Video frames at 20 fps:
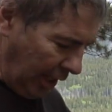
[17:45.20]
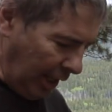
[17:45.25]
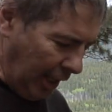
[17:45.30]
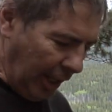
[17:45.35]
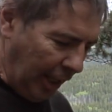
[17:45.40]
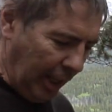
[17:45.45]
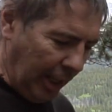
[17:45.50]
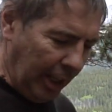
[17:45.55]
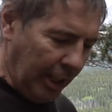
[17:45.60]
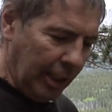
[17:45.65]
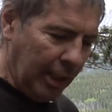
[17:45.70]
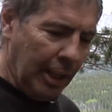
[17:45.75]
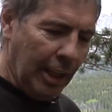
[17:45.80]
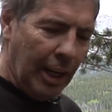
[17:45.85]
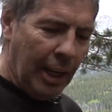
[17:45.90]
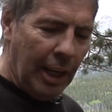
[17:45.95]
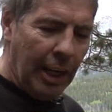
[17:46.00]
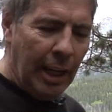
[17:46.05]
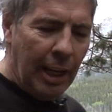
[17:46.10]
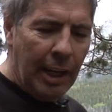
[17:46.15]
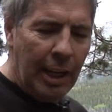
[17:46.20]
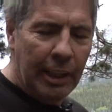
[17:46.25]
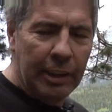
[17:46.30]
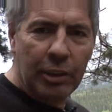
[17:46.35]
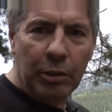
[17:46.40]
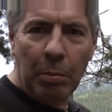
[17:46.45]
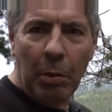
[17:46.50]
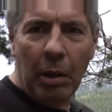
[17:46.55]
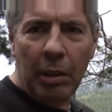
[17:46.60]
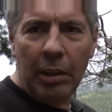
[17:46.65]
And, uh, and
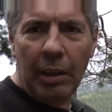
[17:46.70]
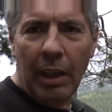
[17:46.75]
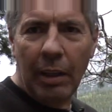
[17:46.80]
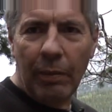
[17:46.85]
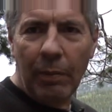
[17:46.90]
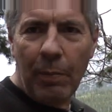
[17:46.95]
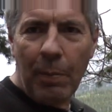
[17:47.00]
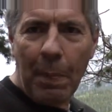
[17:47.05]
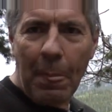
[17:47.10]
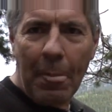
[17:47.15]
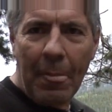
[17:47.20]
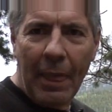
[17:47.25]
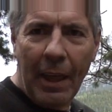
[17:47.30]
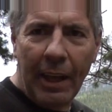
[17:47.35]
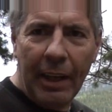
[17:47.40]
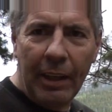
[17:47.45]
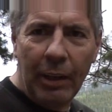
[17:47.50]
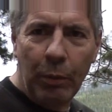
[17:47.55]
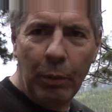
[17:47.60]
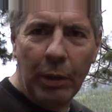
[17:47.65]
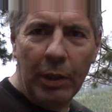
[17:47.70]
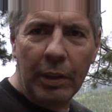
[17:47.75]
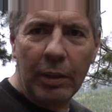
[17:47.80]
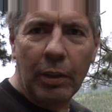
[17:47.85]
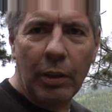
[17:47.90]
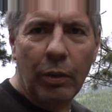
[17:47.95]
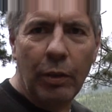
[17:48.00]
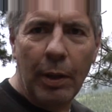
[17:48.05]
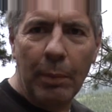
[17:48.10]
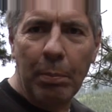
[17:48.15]
small enough that it would
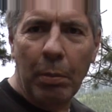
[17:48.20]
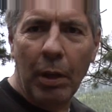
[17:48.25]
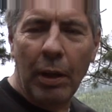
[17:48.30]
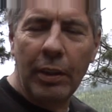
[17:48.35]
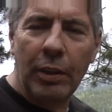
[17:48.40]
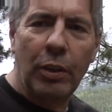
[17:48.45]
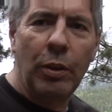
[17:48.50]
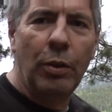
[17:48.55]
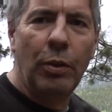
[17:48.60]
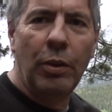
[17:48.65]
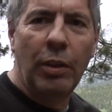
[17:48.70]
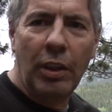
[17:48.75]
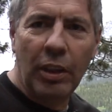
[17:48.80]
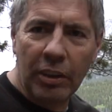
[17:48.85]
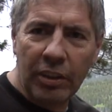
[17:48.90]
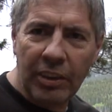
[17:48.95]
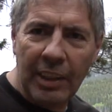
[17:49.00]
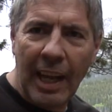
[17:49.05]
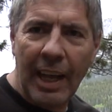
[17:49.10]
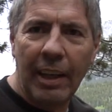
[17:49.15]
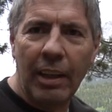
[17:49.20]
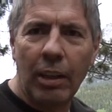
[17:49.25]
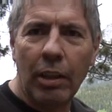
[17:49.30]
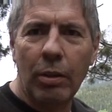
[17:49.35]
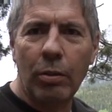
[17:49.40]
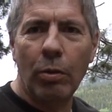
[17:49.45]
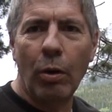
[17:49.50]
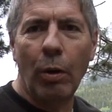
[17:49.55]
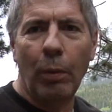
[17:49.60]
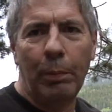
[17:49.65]
grip onto your
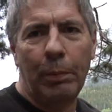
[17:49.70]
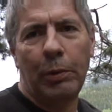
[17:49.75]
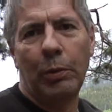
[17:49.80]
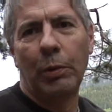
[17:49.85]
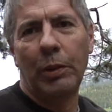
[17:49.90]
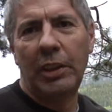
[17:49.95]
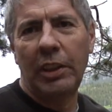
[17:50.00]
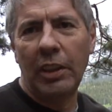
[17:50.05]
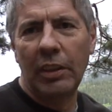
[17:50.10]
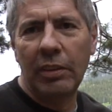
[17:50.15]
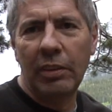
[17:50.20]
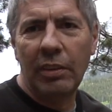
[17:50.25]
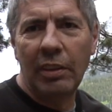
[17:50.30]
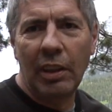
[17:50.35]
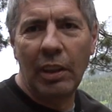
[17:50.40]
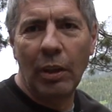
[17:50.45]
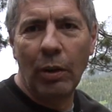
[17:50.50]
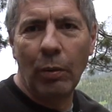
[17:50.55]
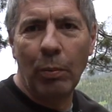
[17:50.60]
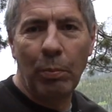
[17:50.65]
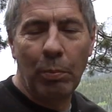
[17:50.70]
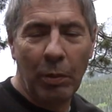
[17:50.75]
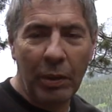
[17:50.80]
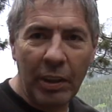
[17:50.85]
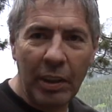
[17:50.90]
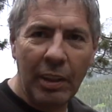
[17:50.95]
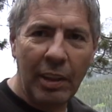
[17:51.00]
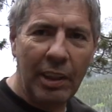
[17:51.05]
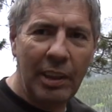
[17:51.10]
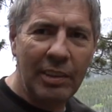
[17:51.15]
standard ropes, which is, you know,
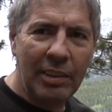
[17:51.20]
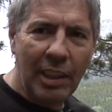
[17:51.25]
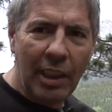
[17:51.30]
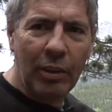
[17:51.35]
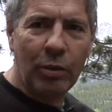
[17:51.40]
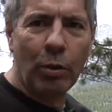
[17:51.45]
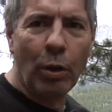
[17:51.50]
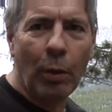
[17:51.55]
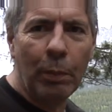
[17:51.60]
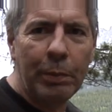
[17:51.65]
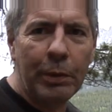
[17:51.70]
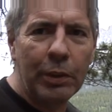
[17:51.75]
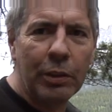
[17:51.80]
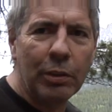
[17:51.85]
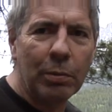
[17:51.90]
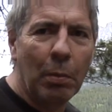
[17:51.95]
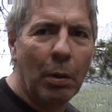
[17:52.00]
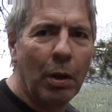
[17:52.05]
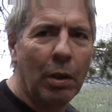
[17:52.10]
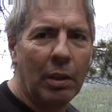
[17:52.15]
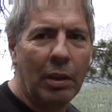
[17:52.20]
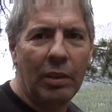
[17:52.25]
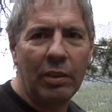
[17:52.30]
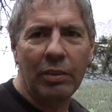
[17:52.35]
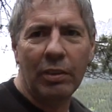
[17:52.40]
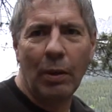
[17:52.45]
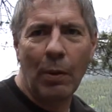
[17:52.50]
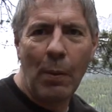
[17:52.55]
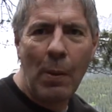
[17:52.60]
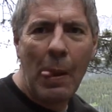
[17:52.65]
th these days ropes are smaller.
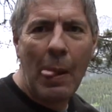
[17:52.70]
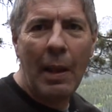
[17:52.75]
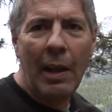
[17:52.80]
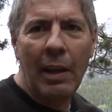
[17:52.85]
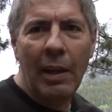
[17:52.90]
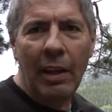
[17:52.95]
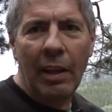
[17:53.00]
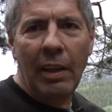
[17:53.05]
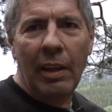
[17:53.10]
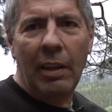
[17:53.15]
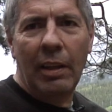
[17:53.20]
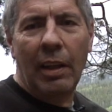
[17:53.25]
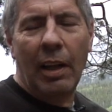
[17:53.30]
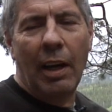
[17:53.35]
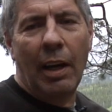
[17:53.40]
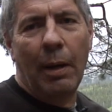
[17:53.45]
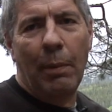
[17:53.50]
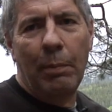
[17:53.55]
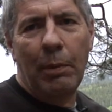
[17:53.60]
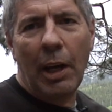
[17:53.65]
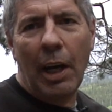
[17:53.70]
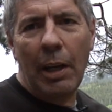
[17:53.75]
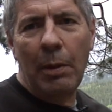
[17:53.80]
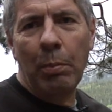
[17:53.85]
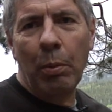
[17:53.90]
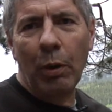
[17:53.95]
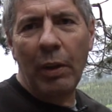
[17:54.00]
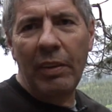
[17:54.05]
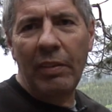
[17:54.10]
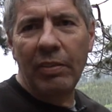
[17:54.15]
So um,
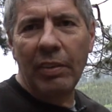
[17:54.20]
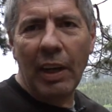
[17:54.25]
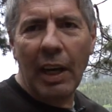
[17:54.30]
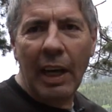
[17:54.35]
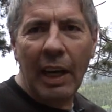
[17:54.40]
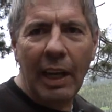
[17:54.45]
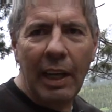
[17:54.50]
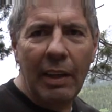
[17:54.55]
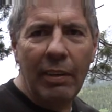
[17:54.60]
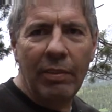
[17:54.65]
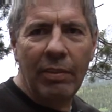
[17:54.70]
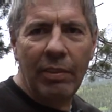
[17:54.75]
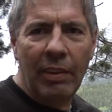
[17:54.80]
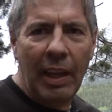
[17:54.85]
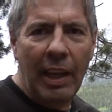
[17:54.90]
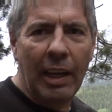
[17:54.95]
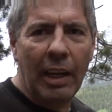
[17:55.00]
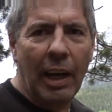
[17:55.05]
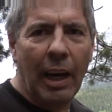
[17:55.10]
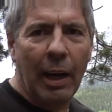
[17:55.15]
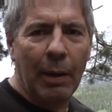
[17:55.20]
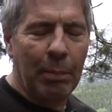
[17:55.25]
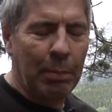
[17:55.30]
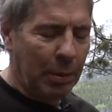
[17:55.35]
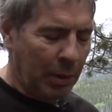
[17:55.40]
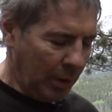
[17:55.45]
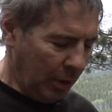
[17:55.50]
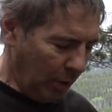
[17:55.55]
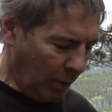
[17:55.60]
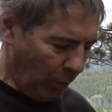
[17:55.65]
9.5 and
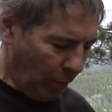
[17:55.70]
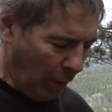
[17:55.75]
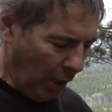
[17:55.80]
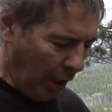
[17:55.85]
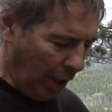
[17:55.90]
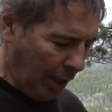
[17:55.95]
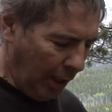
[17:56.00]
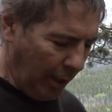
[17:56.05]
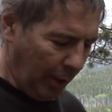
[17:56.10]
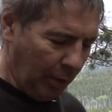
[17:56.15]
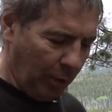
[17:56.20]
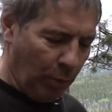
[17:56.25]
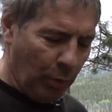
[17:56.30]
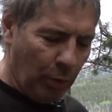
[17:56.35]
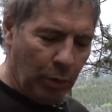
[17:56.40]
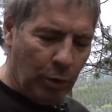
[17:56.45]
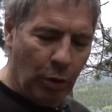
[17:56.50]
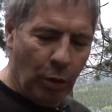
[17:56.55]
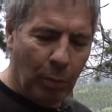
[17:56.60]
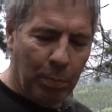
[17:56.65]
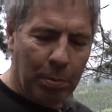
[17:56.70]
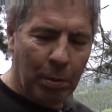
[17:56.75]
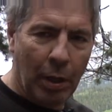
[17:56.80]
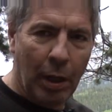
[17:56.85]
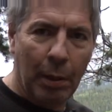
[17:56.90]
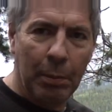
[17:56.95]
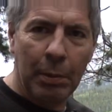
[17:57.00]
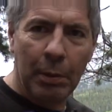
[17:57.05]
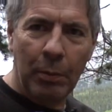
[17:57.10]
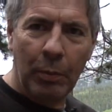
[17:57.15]
up uh, no
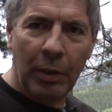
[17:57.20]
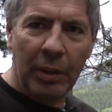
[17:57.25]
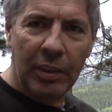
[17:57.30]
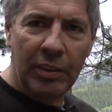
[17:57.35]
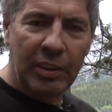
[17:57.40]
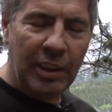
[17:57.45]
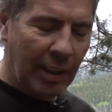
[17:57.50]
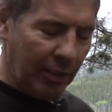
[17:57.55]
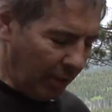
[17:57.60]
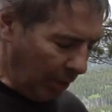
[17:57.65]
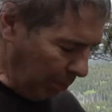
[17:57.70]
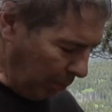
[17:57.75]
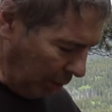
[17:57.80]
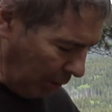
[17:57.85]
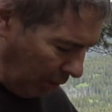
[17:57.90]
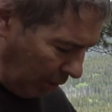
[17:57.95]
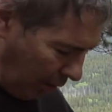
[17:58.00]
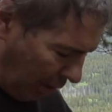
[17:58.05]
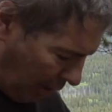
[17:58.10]
problem with a 7 mil.